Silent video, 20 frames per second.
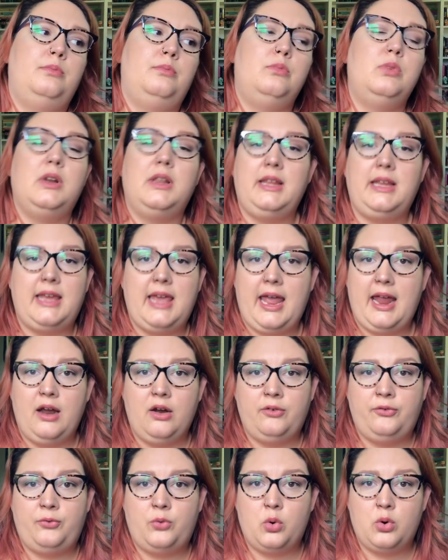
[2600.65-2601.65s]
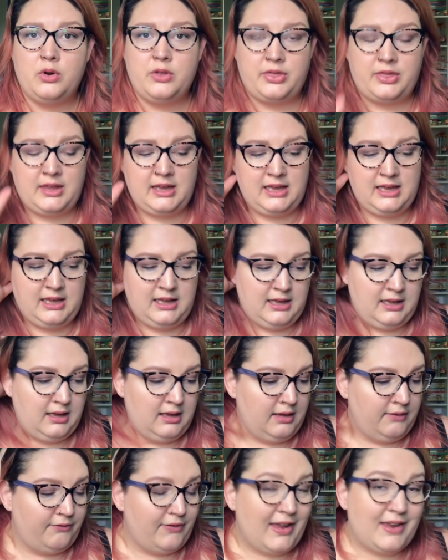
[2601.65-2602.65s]
really care for
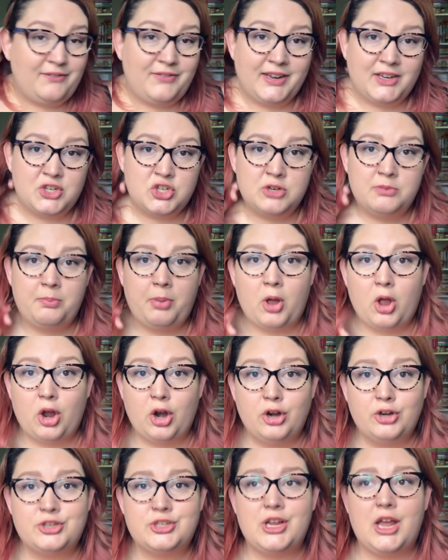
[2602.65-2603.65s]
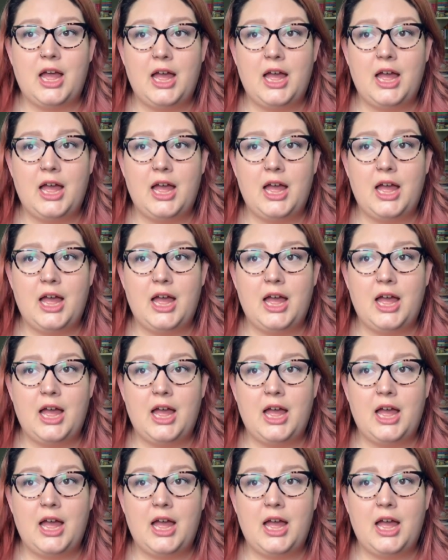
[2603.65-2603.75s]
the fanfiction part